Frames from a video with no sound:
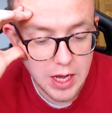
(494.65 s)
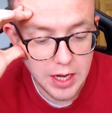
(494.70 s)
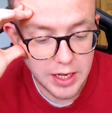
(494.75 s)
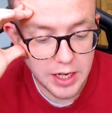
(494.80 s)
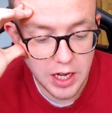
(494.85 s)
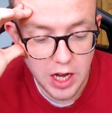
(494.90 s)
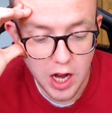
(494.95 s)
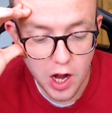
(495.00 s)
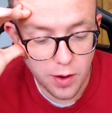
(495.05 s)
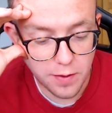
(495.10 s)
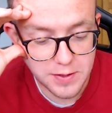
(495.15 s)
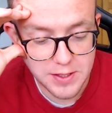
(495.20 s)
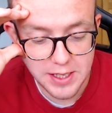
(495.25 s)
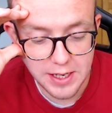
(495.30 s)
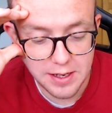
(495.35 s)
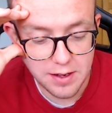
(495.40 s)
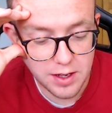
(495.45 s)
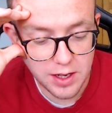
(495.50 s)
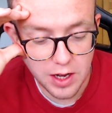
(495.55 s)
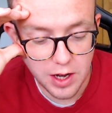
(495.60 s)
You know, I've
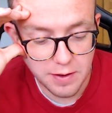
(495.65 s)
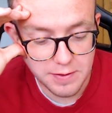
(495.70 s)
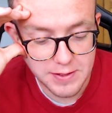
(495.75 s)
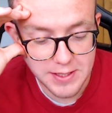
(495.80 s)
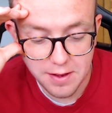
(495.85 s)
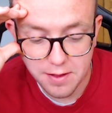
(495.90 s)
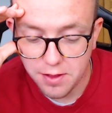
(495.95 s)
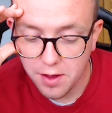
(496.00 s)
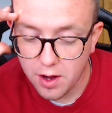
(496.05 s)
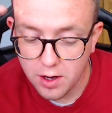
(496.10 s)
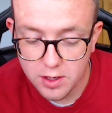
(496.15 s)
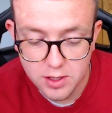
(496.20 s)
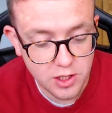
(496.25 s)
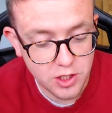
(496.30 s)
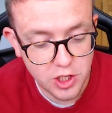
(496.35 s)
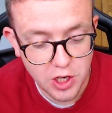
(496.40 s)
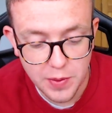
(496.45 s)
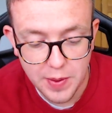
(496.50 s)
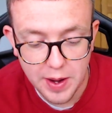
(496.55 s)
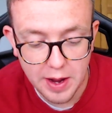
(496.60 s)
seen, you know, I've seen Thogden
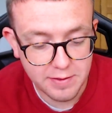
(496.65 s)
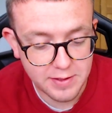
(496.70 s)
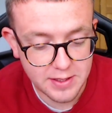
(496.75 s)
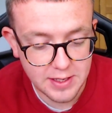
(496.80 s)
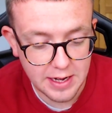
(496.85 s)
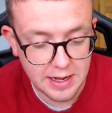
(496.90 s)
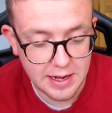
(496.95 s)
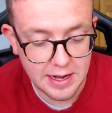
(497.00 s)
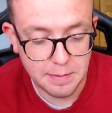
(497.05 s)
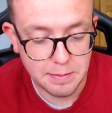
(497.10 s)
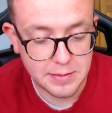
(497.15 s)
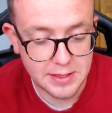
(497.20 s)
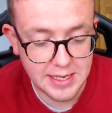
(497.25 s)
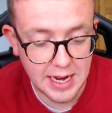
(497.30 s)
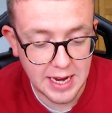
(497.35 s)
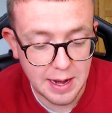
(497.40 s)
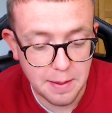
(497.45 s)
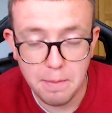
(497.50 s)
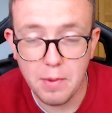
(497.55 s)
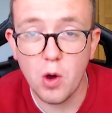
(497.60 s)
do it. I've seen him
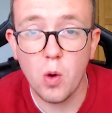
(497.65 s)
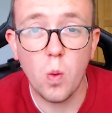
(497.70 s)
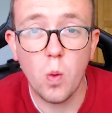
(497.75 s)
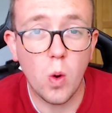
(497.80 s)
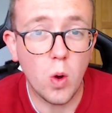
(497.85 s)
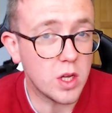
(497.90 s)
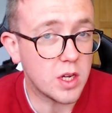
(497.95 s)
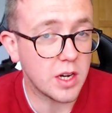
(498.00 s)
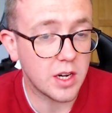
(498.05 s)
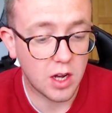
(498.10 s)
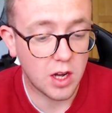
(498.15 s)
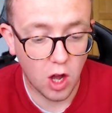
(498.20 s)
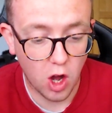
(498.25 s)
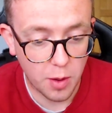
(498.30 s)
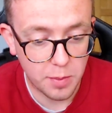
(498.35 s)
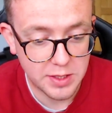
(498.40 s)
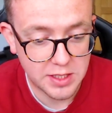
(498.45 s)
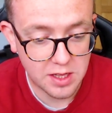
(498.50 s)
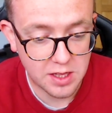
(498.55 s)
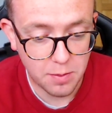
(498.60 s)
say Millwall are going to
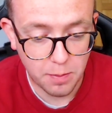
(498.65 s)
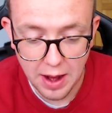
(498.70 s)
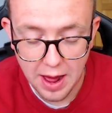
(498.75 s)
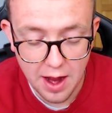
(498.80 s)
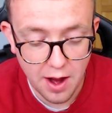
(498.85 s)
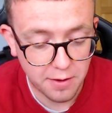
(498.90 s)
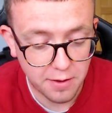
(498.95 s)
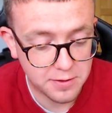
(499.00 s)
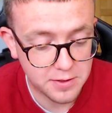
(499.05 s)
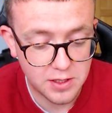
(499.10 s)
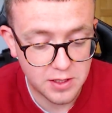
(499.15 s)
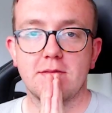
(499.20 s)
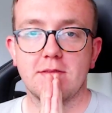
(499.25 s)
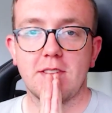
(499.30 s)
climb into the playoffs.